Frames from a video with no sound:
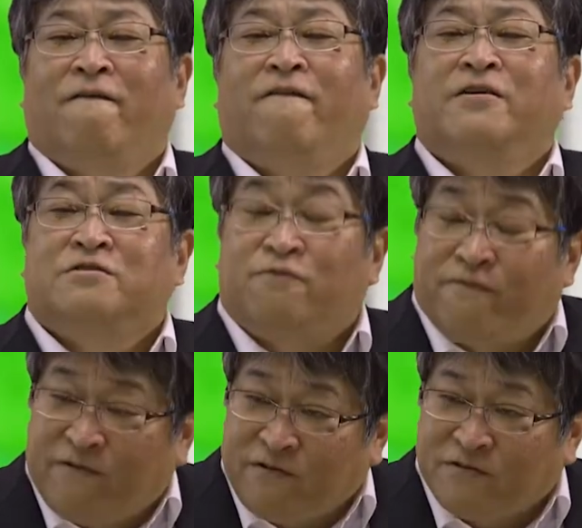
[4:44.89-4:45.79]
with
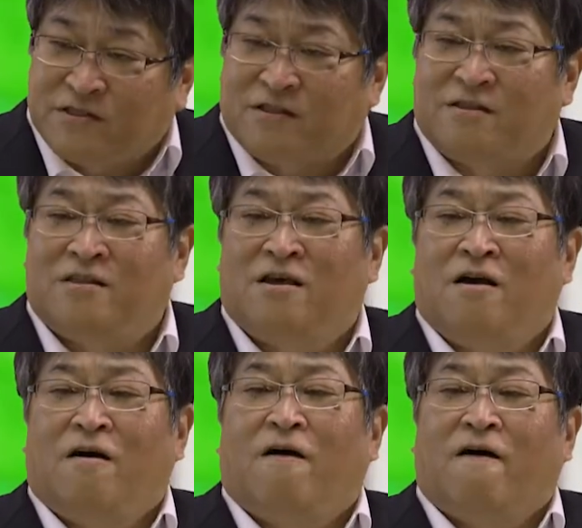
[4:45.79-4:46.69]
fusion
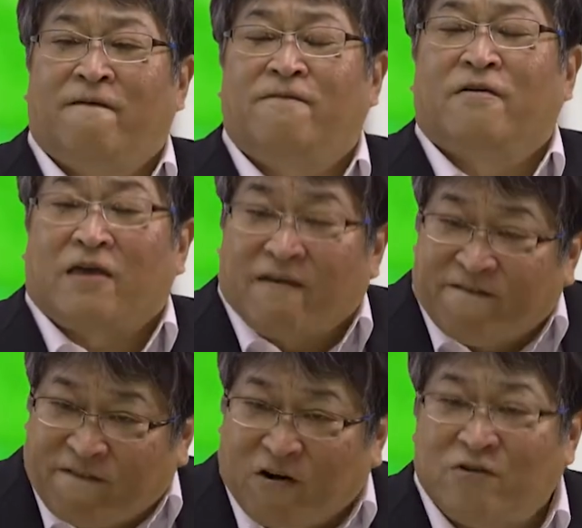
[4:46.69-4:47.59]
of
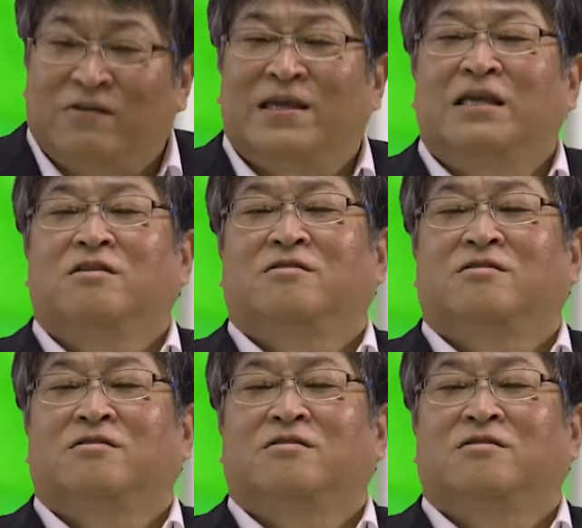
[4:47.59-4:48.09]
evolving